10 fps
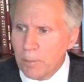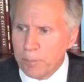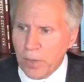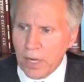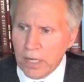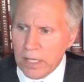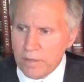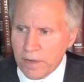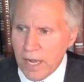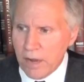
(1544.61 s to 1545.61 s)
but
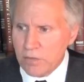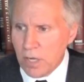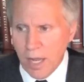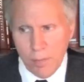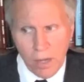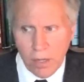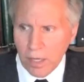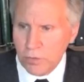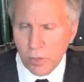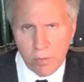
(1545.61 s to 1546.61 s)
if I have time,
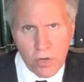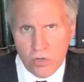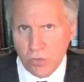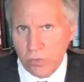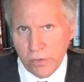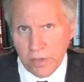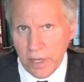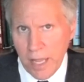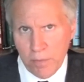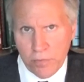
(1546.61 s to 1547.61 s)
I'll do a rehearsal during the
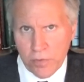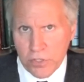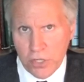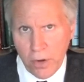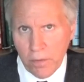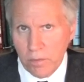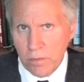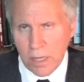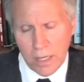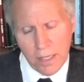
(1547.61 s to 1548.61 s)
day before the show,
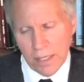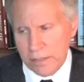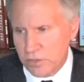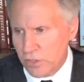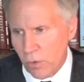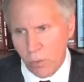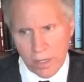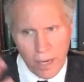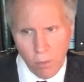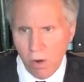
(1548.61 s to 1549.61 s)
and so
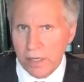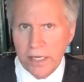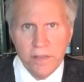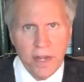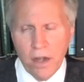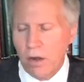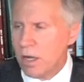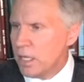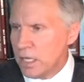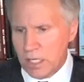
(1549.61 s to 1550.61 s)
when I walk in there,
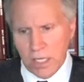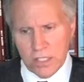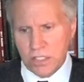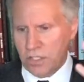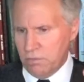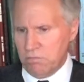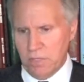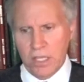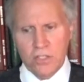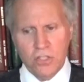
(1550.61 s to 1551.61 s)

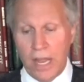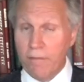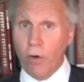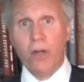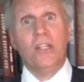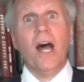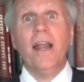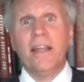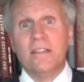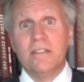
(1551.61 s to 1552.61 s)
I've already
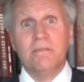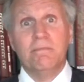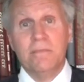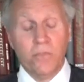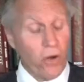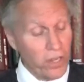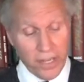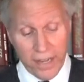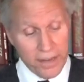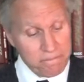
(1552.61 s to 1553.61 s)
done
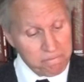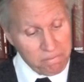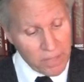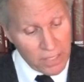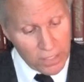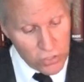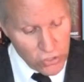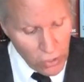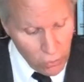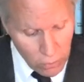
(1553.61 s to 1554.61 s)
it,
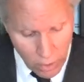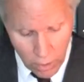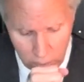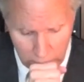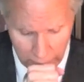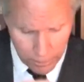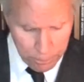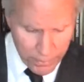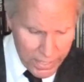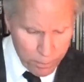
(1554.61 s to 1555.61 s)
so.
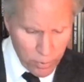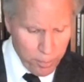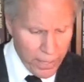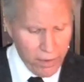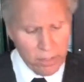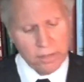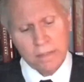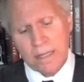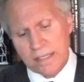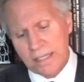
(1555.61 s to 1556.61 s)
Be prepared.
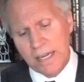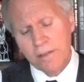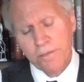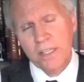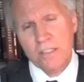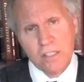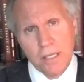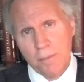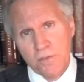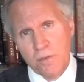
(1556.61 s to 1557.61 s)
Confidence
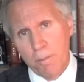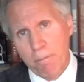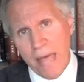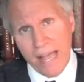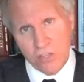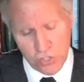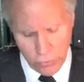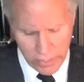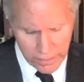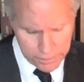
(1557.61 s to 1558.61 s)
comes from
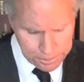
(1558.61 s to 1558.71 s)
mastery